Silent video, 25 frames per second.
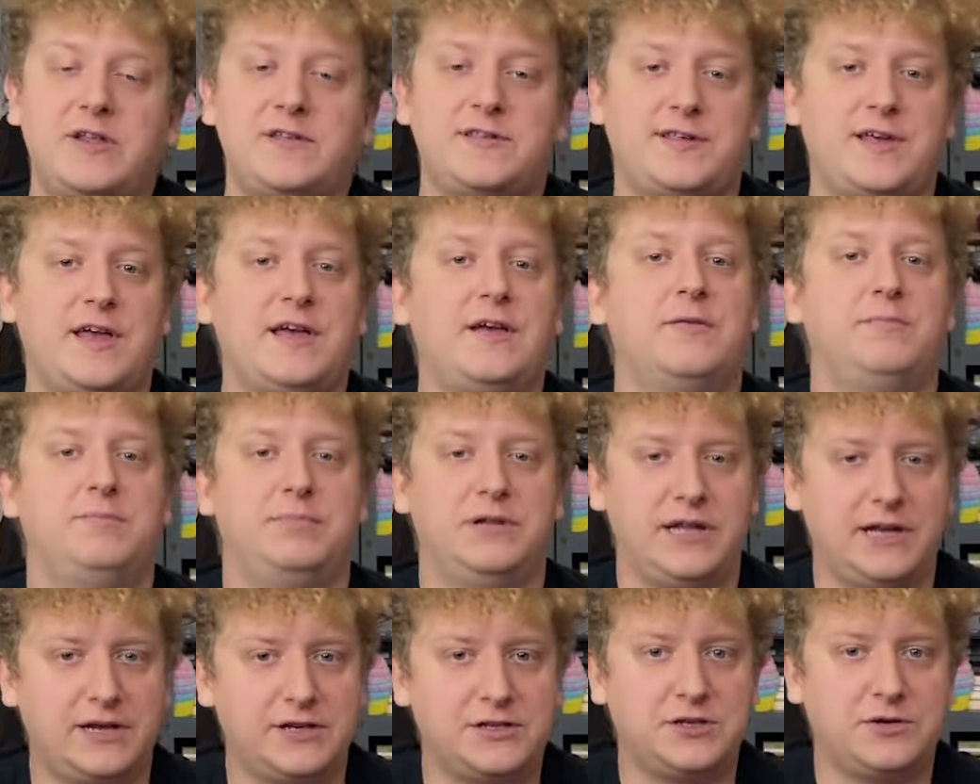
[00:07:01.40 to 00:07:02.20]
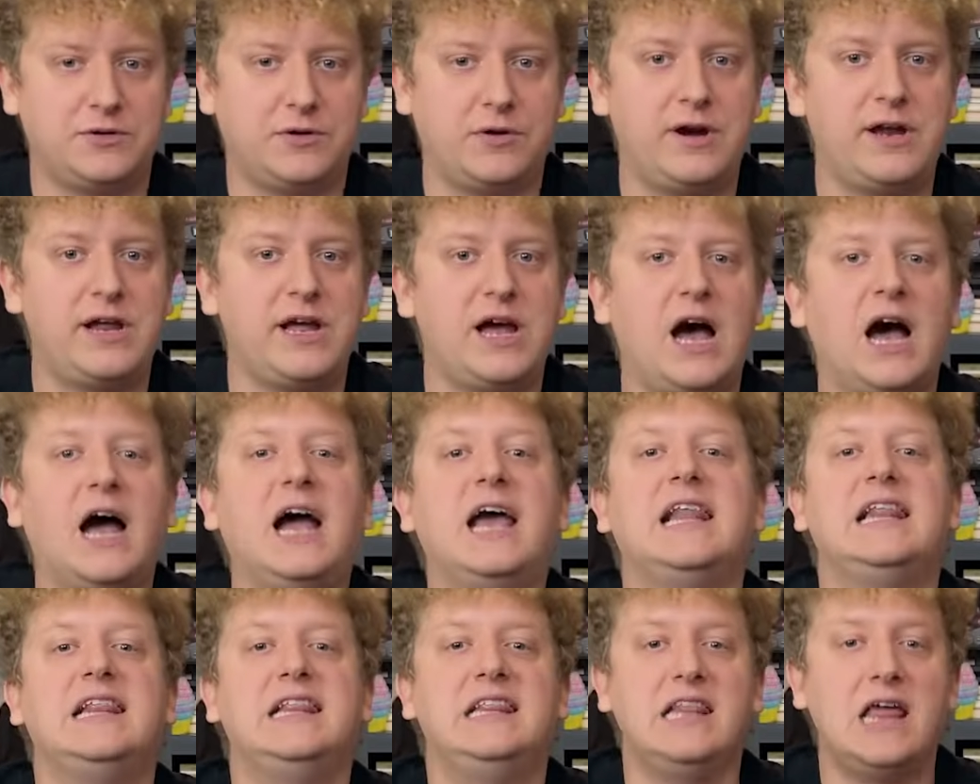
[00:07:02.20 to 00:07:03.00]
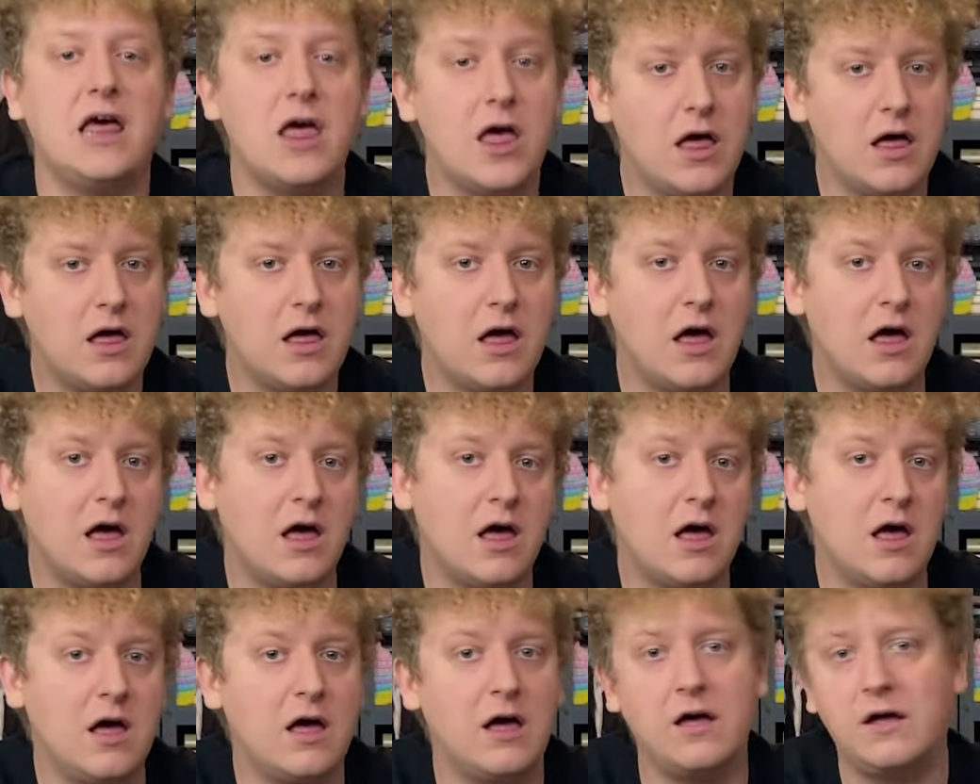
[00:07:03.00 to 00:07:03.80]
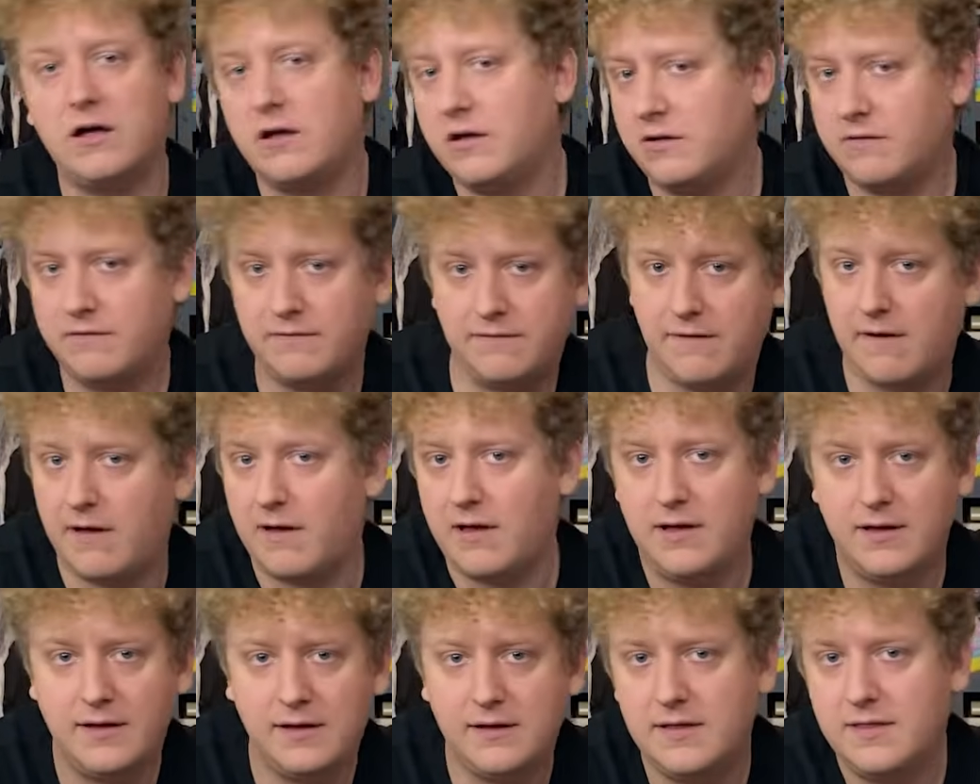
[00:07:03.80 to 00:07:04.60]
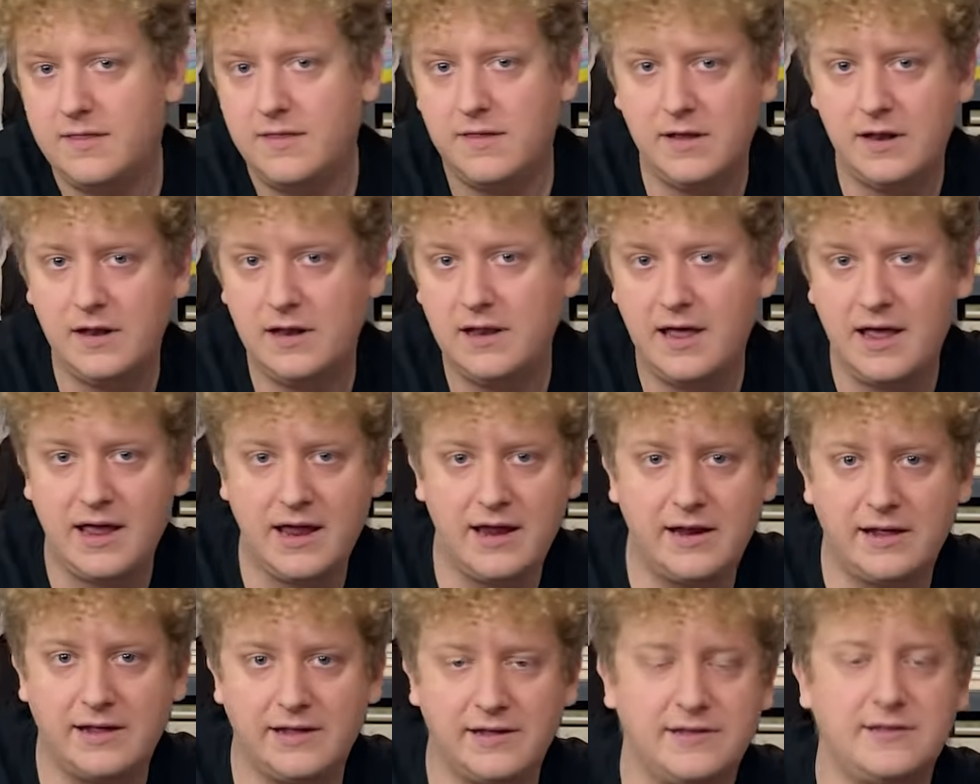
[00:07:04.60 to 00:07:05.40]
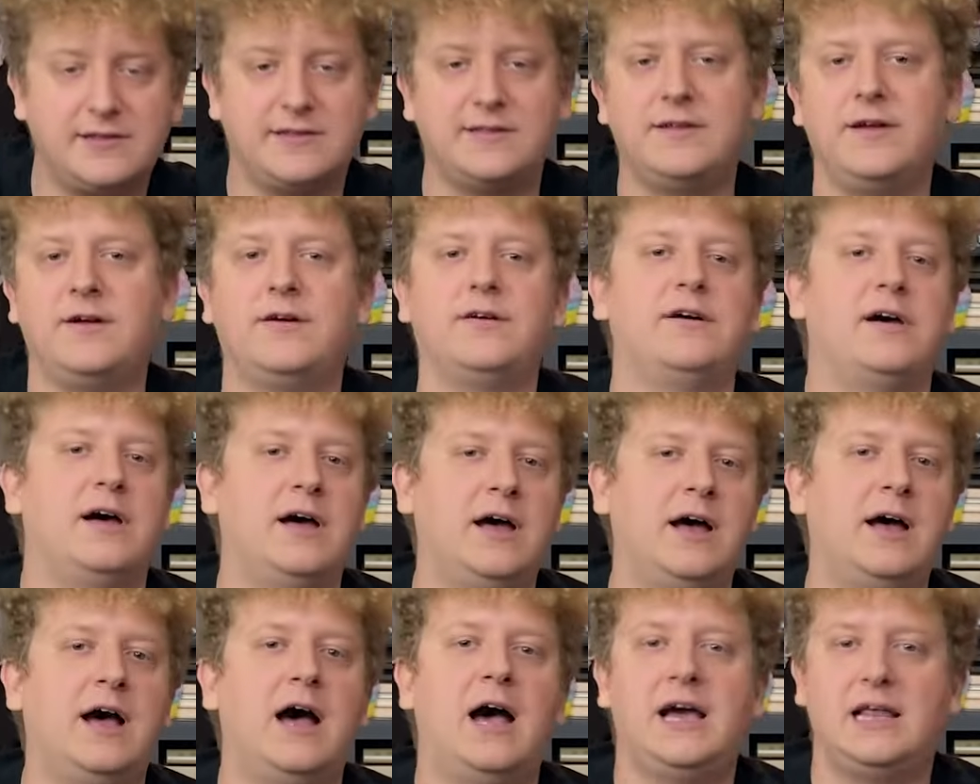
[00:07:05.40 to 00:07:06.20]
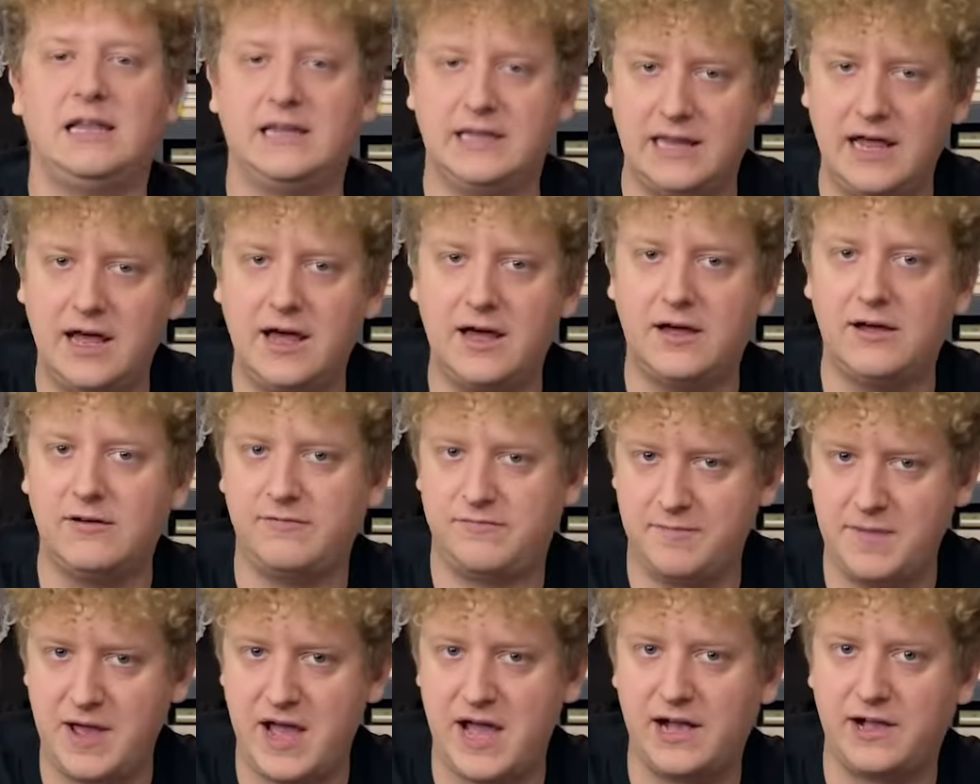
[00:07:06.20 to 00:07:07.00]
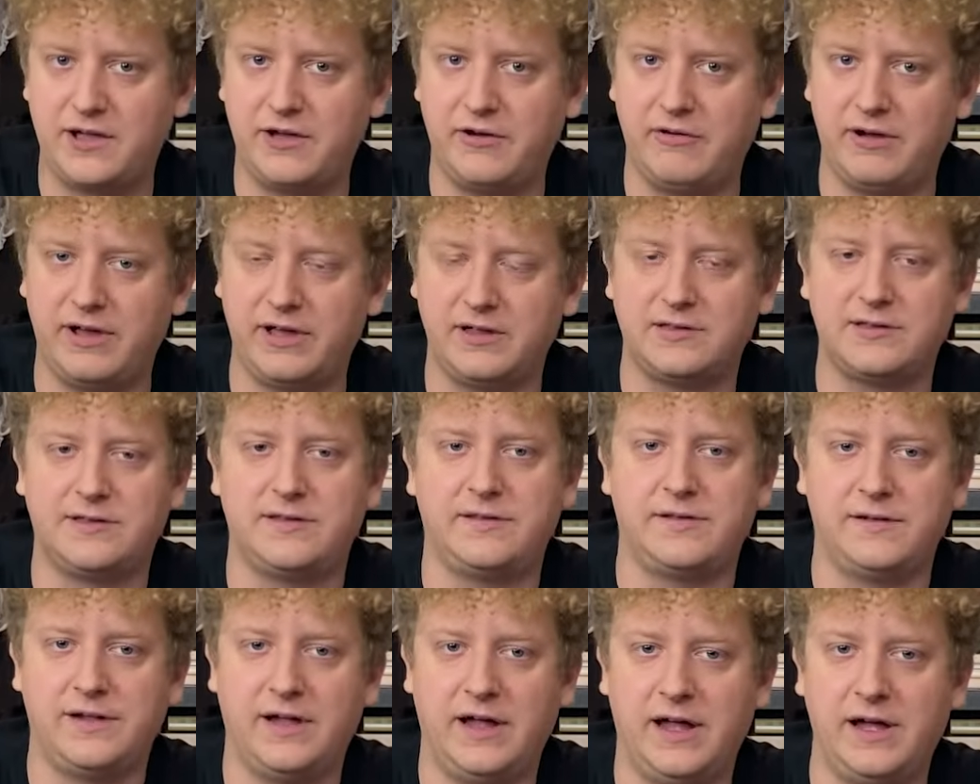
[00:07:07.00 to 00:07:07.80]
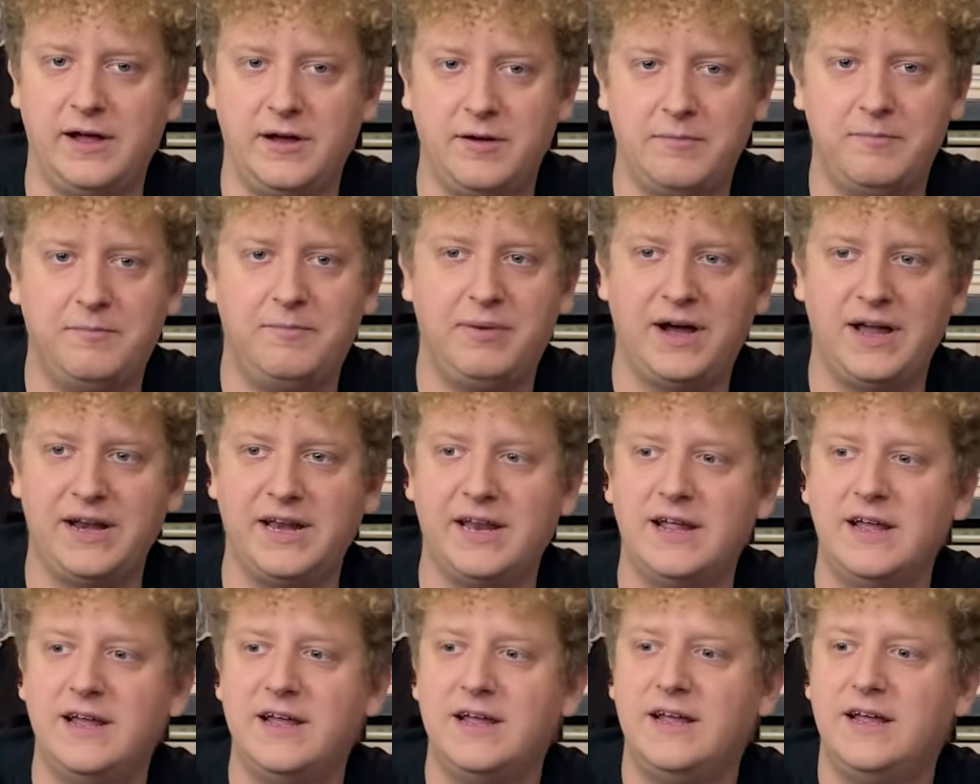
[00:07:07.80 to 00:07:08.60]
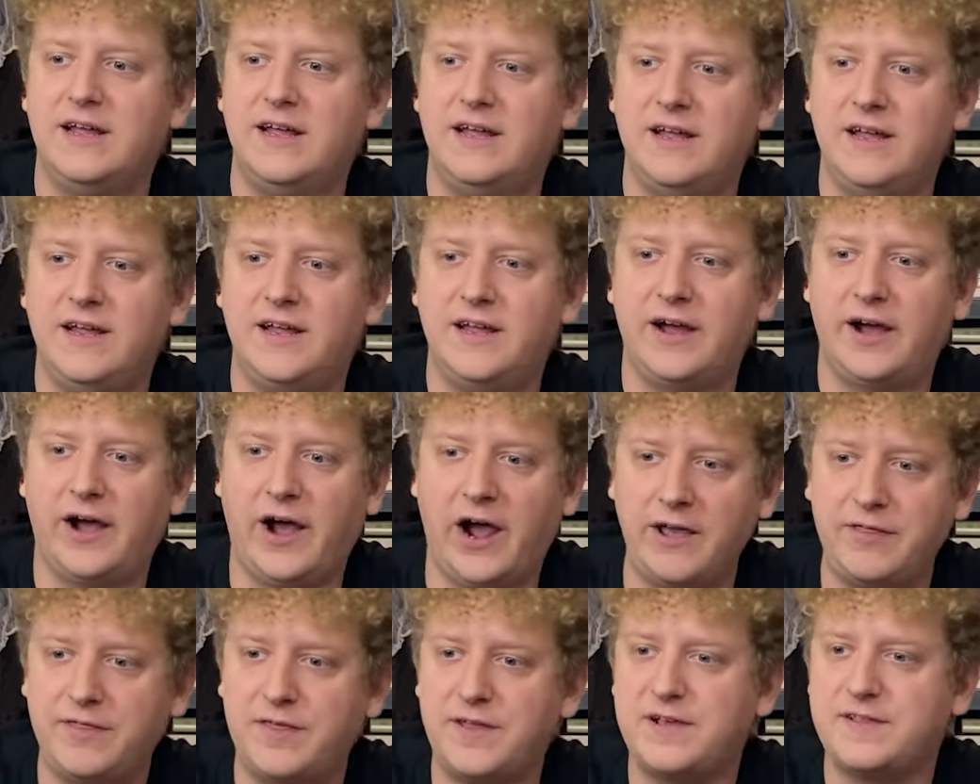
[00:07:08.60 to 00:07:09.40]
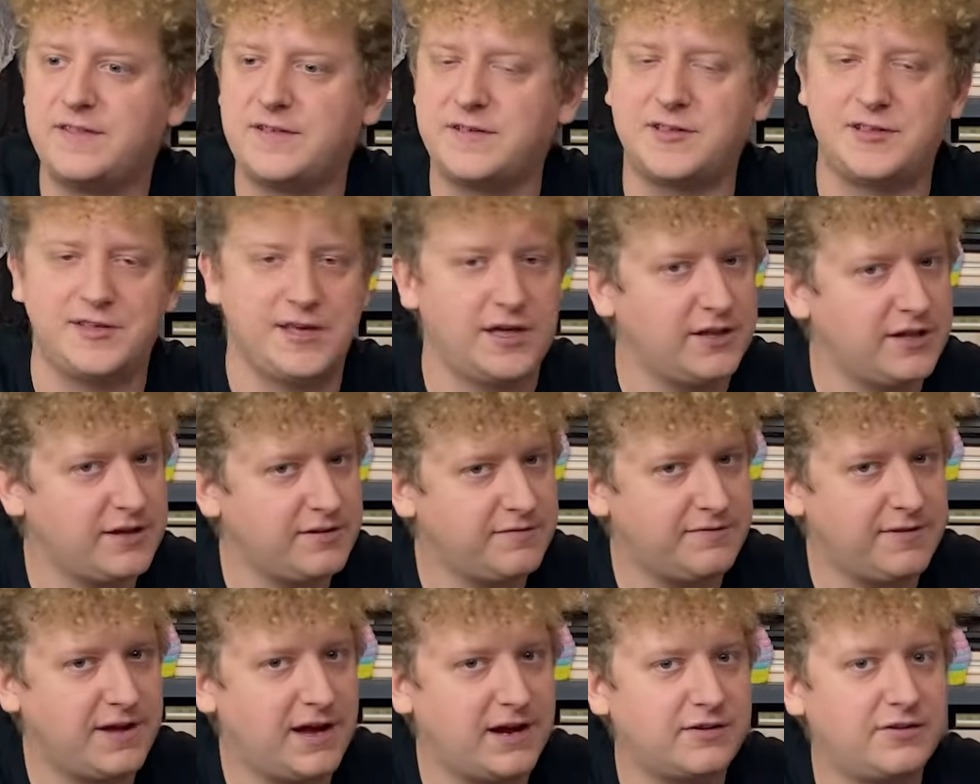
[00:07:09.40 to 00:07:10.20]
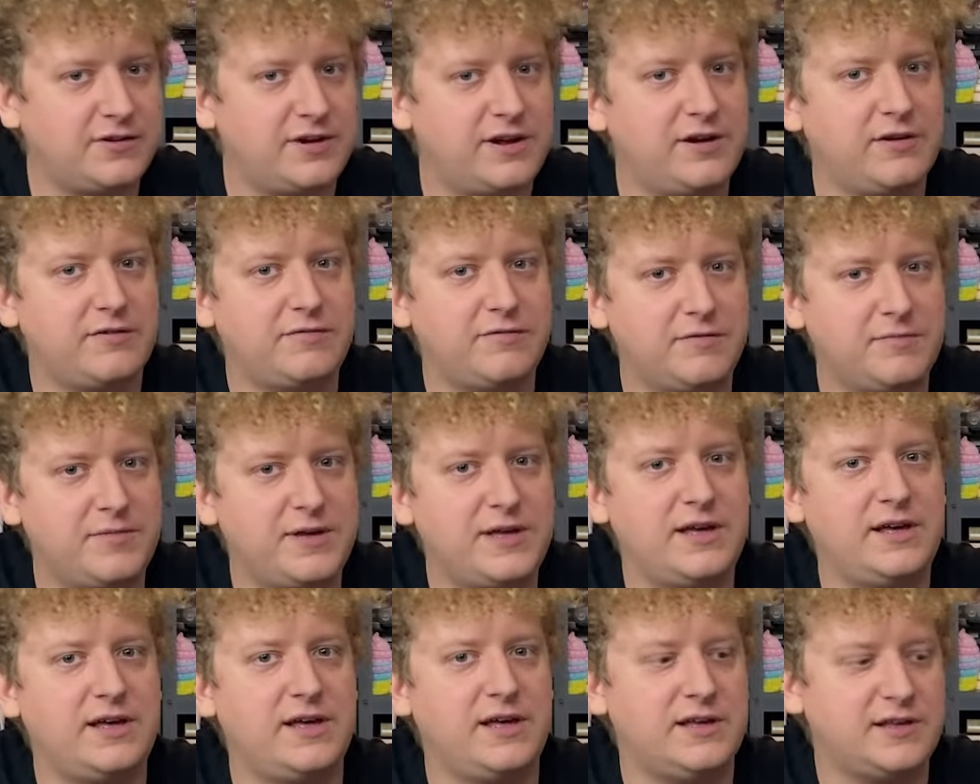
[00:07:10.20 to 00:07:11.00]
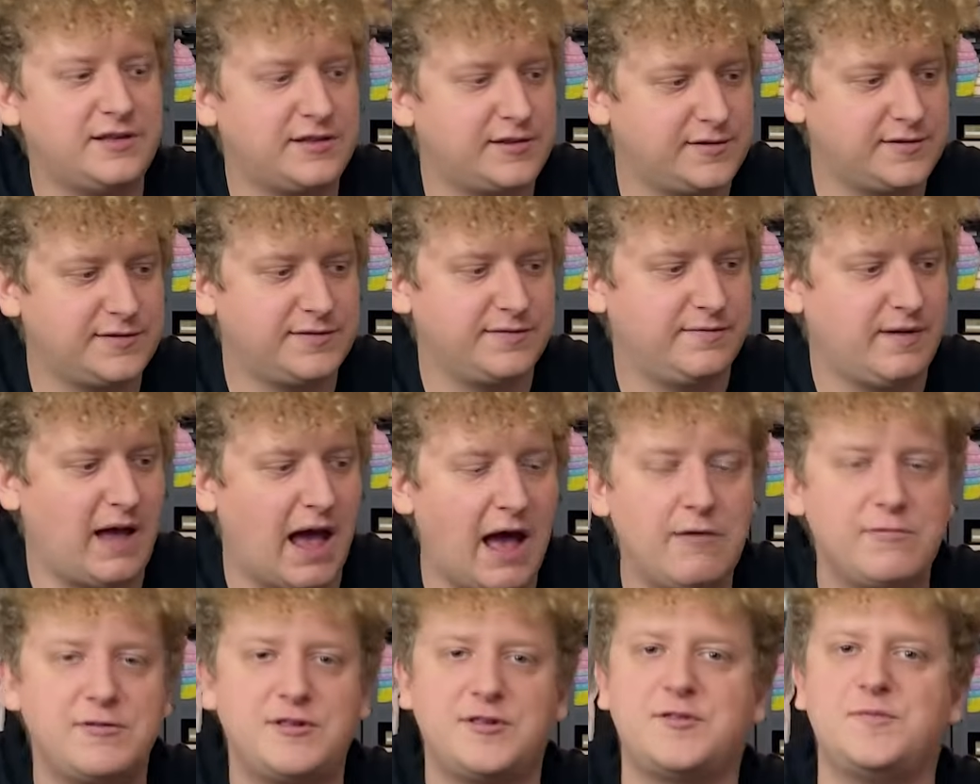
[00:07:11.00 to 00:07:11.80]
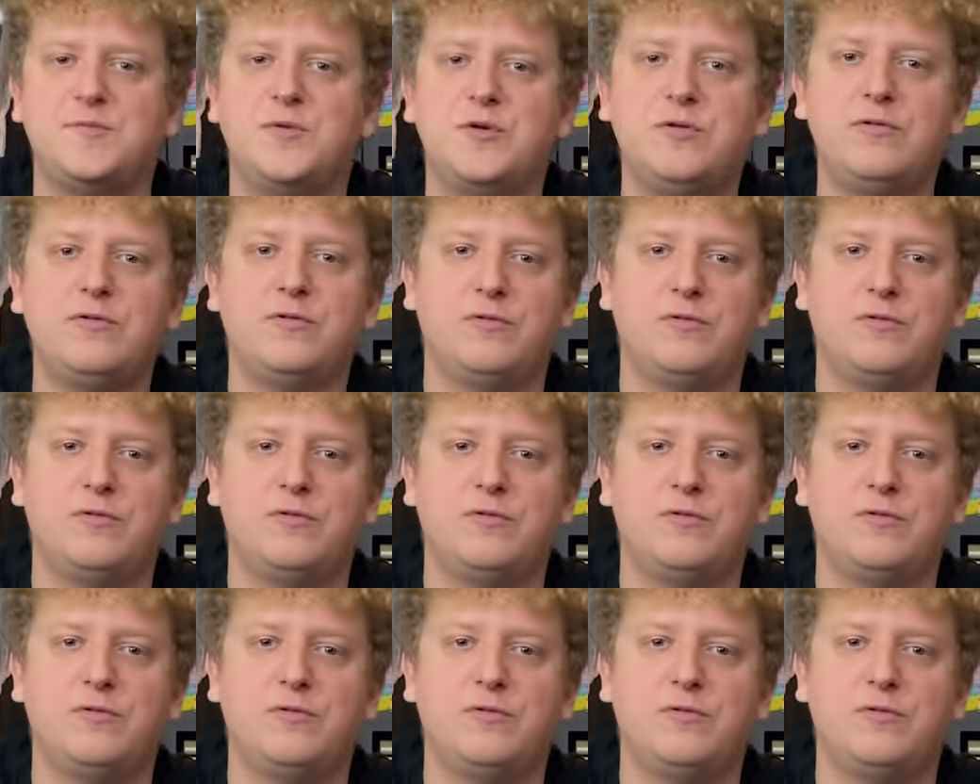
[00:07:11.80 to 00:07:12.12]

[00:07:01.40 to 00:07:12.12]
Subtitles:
say obligatory, I love the ladies. No, I love macOS, but I think the selling factor here for me is how smooth